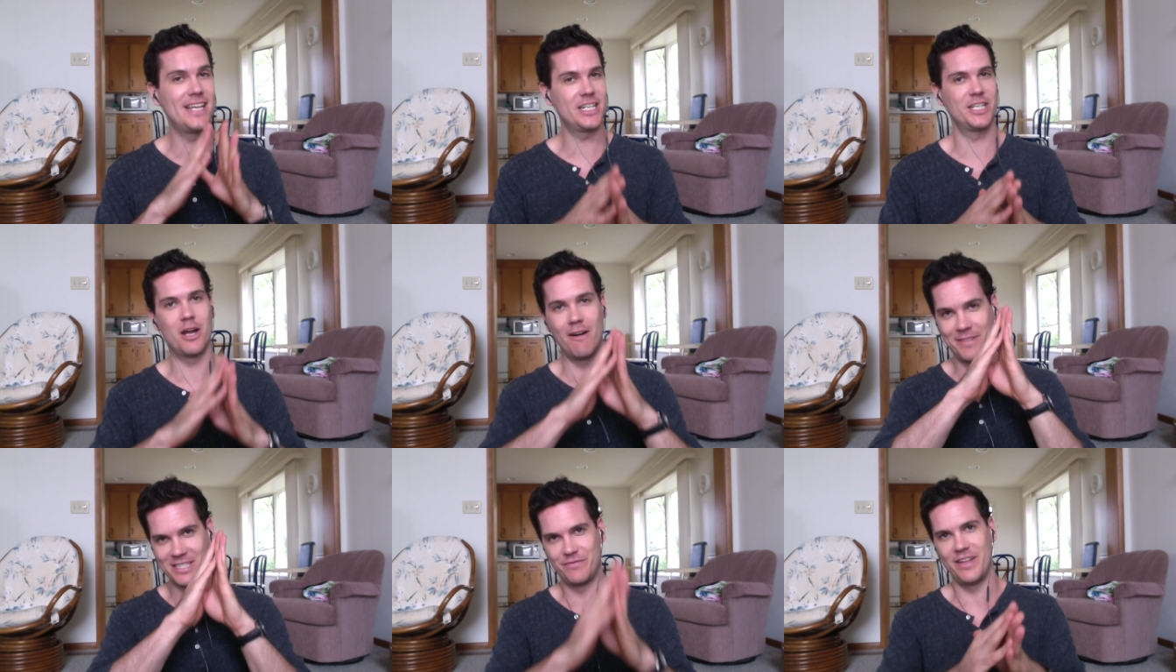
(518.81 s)
section of
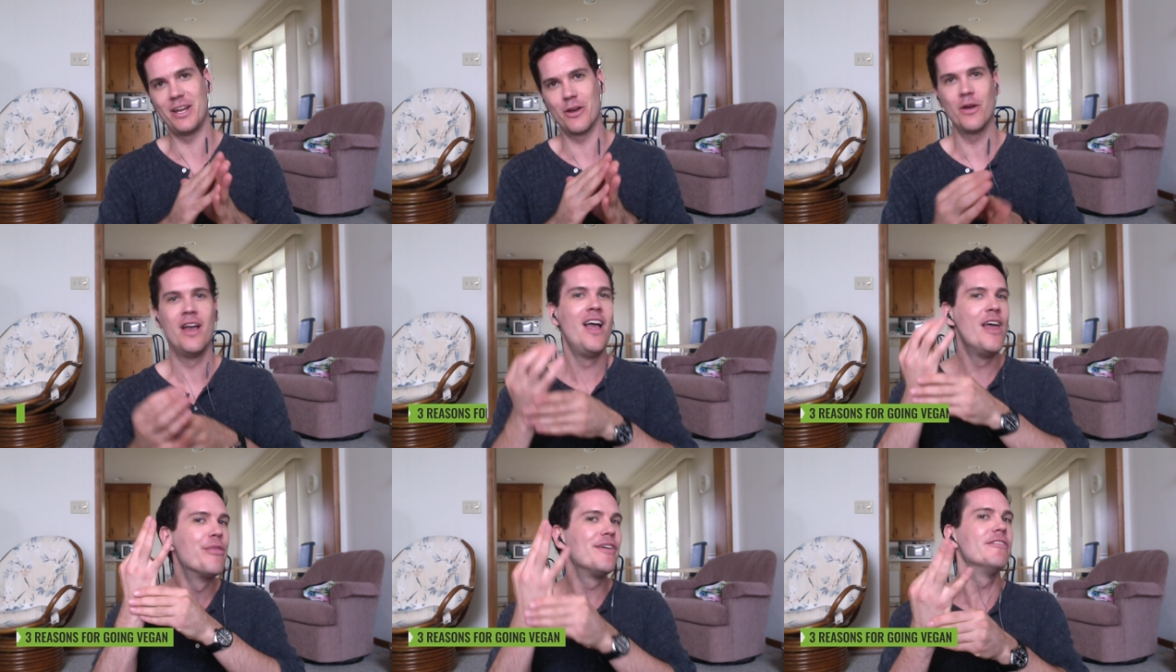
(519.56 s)
this video,
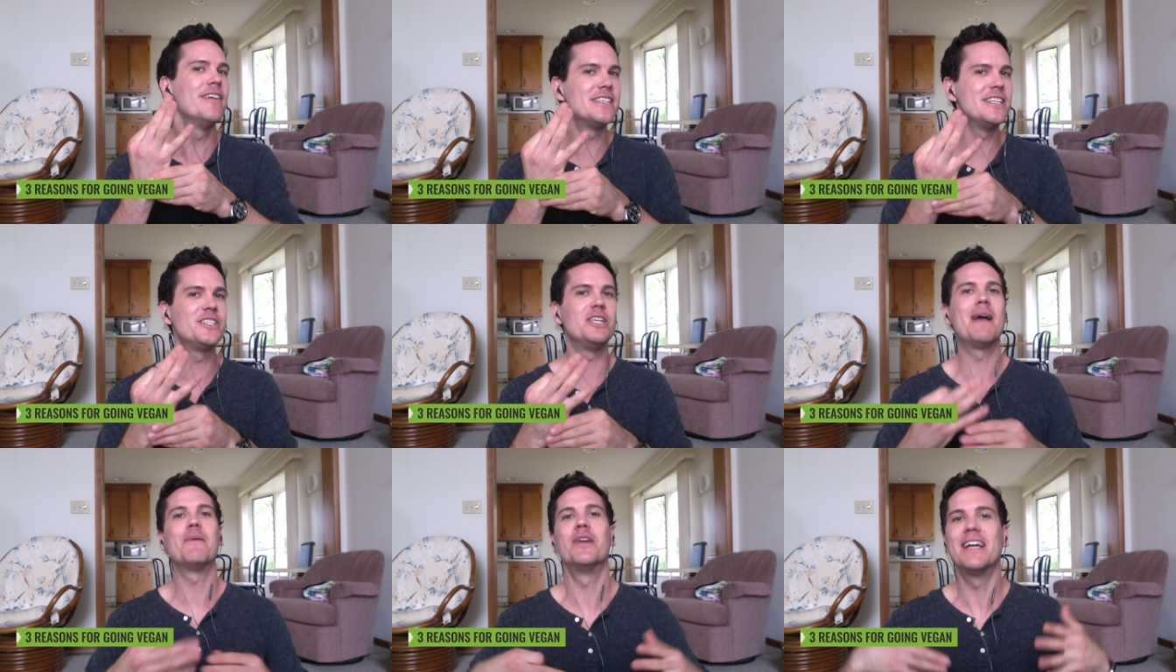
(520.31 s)
Three reasons you
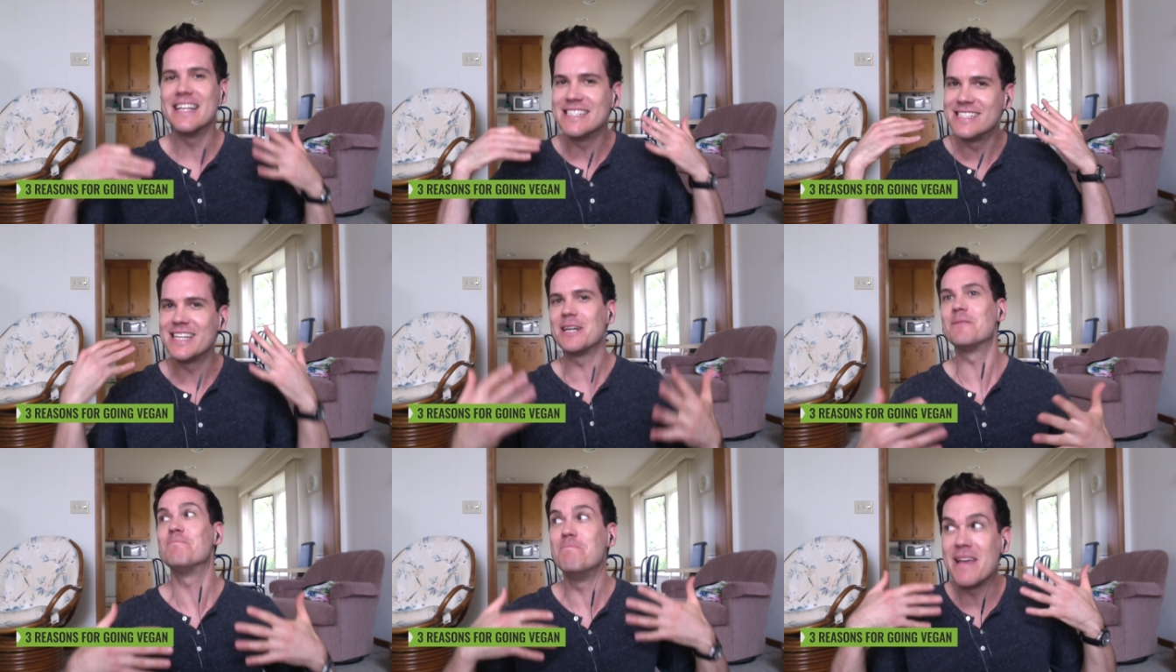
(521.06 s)
might want to
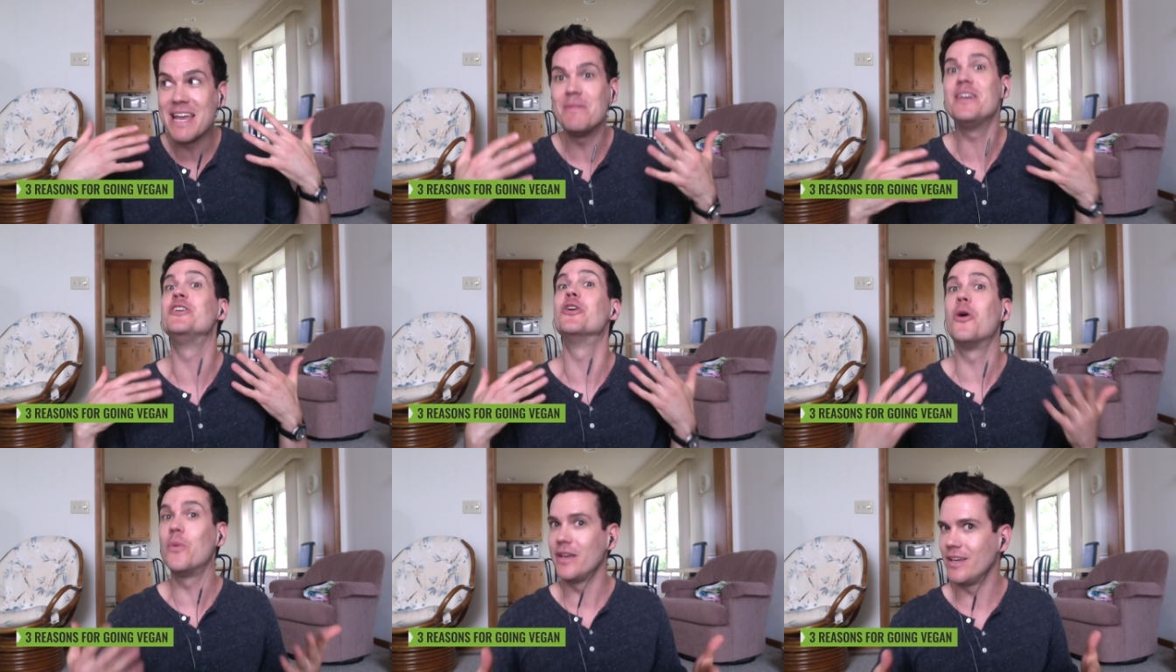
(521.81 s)
consider maybe
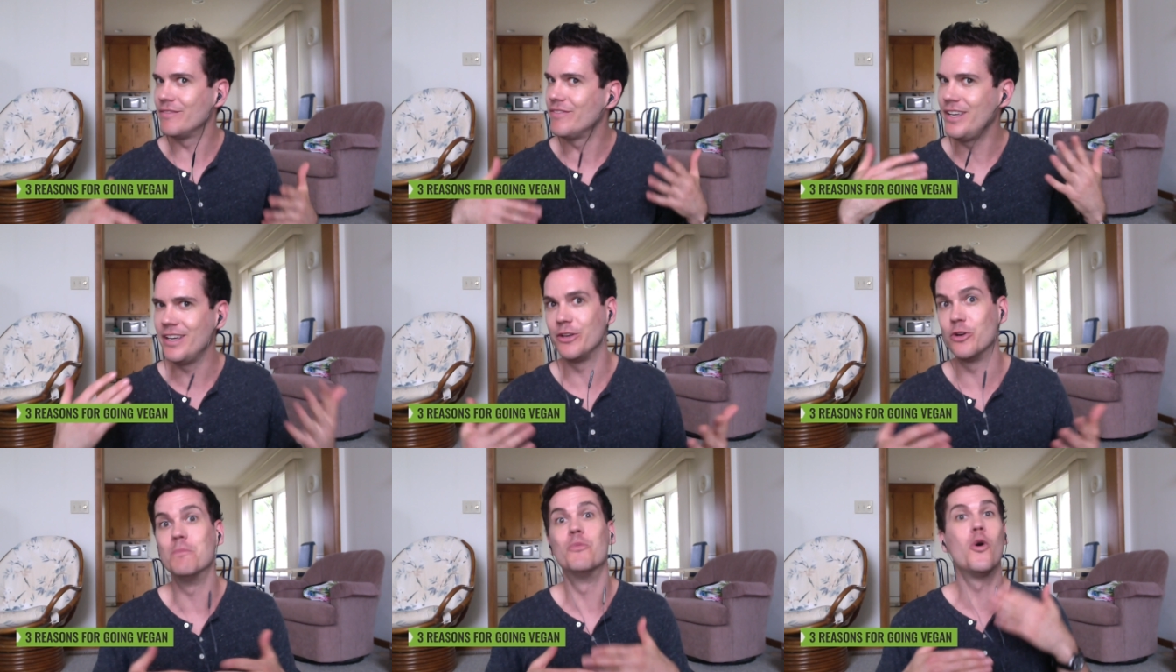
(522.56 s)
going vegan
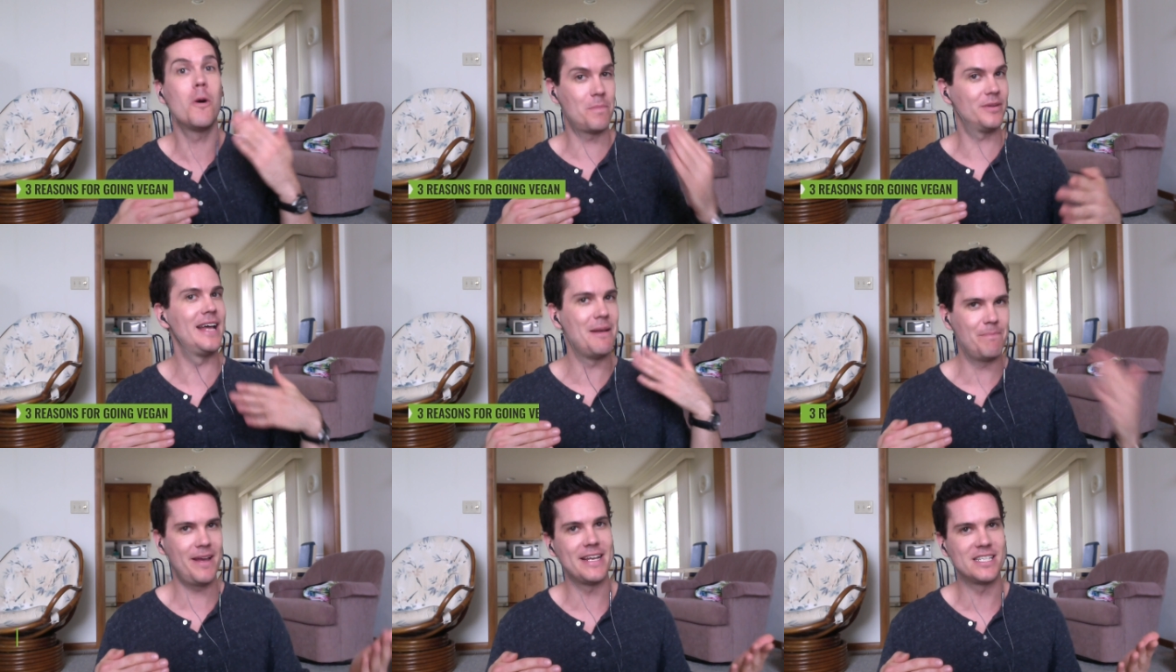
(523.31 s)
or more
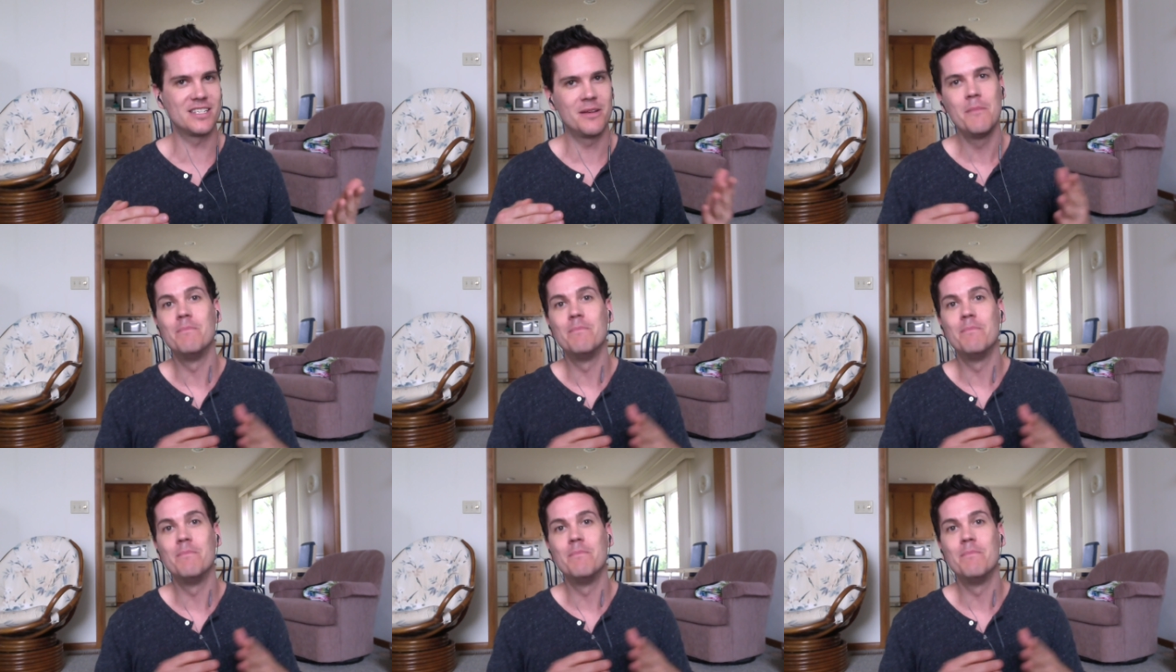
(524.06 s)
plant-based.